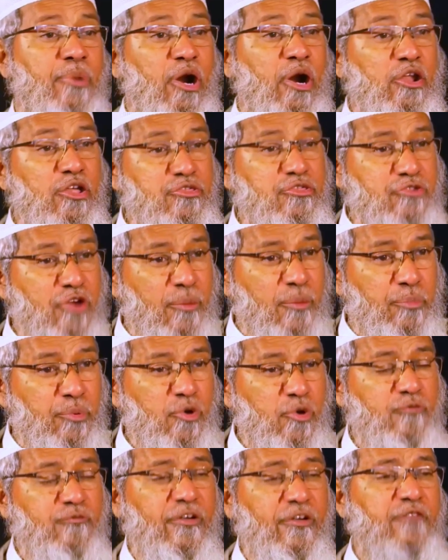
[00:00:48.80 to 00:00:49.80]
Produce your
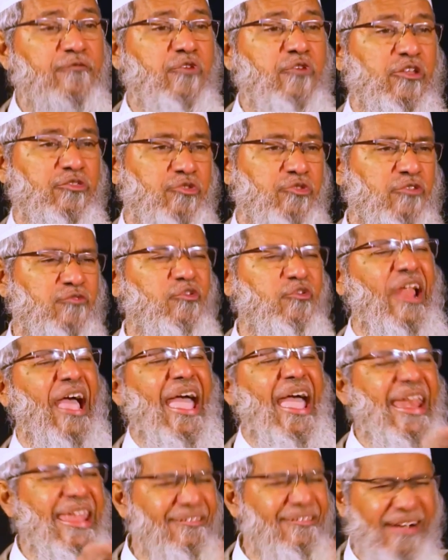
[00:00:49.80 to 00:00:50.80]
proof if you are truthful.
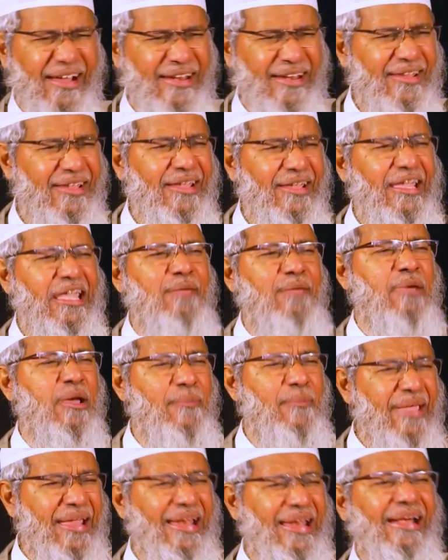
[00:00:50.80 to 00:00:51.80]
Anyone, he
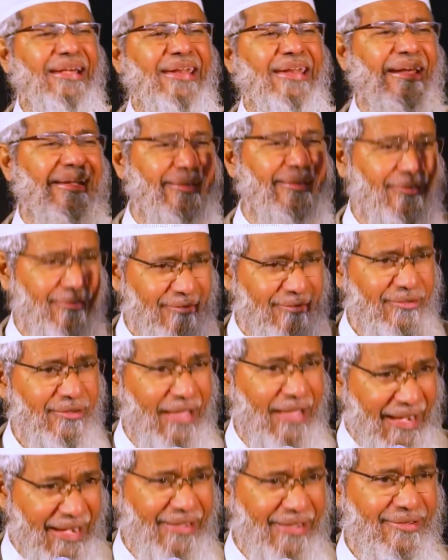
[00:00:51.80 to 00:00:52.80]
may be illiterate,
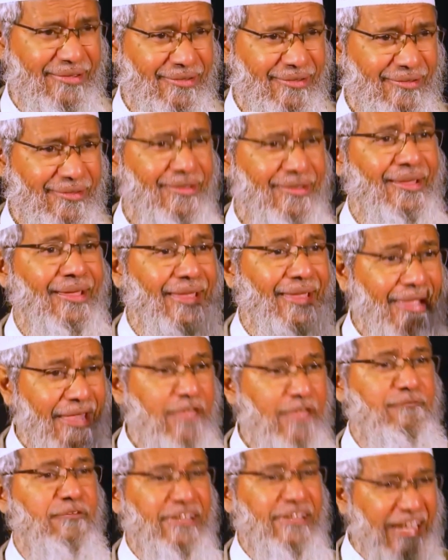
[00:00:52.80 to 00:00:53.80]
correct?
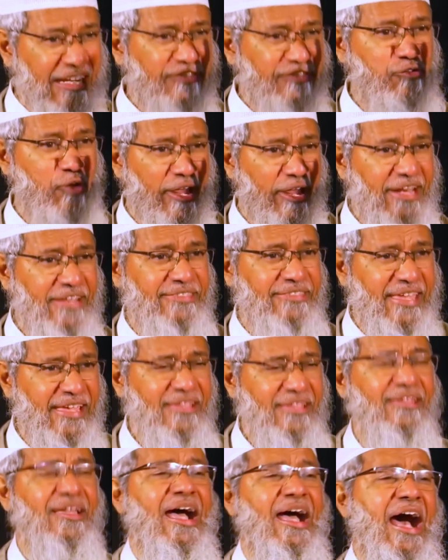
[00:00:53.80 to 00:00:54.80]
If he tells you
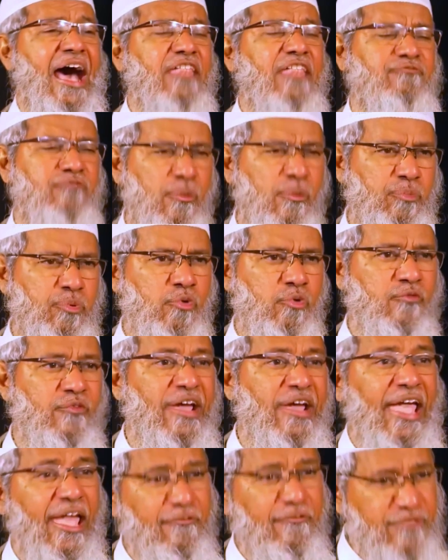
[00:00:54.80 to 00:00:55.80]
anything, ask for proof.
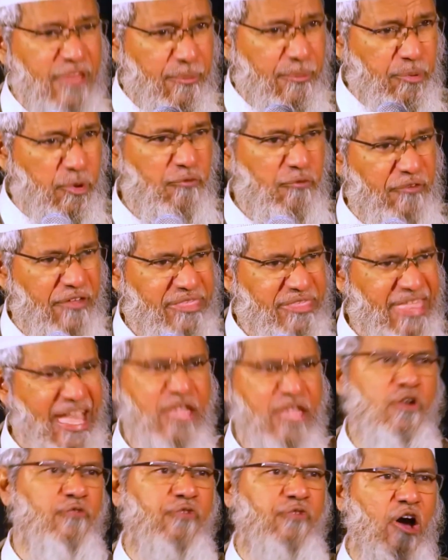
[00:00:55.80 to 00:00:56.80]
If the proof is
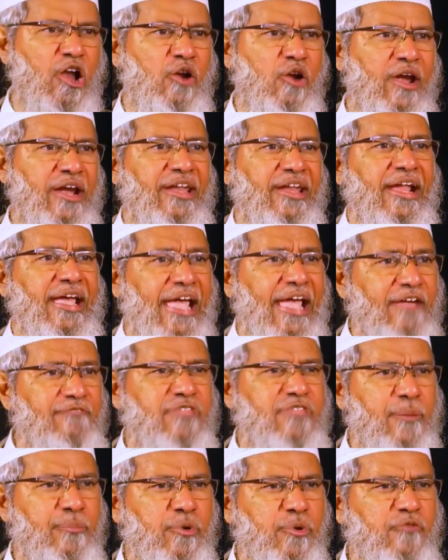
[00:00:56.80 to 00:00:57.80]
there, you follow it.
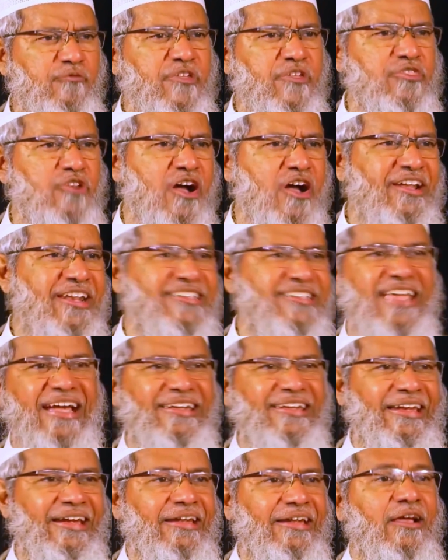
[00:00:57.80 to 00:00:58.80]
If the proof is wrong,
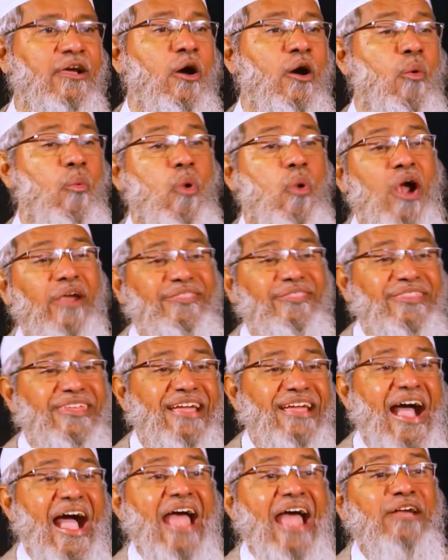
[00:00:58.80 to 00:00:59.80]
reject it. What
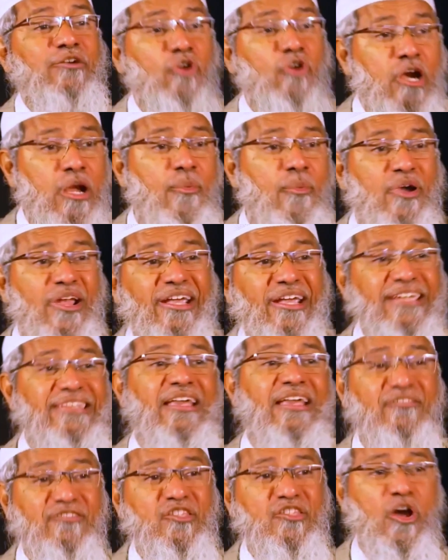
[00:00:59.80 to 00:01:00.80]
thing I told about
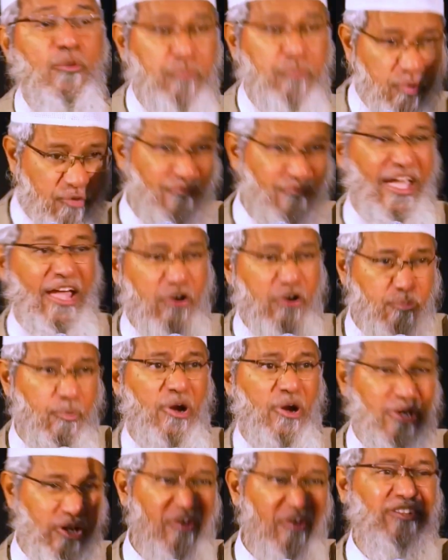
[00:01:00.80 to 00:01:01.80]
akidah without proof? Can you
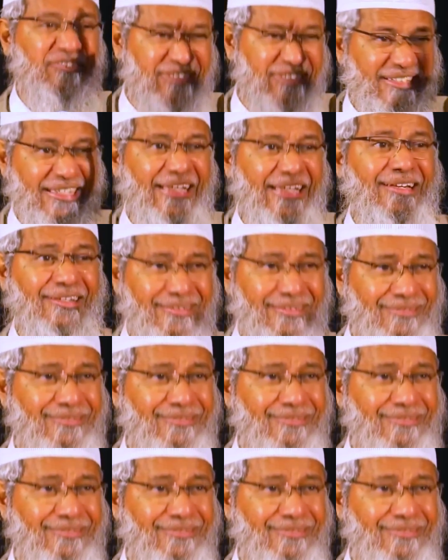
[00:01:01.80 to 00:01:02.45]
point out a single?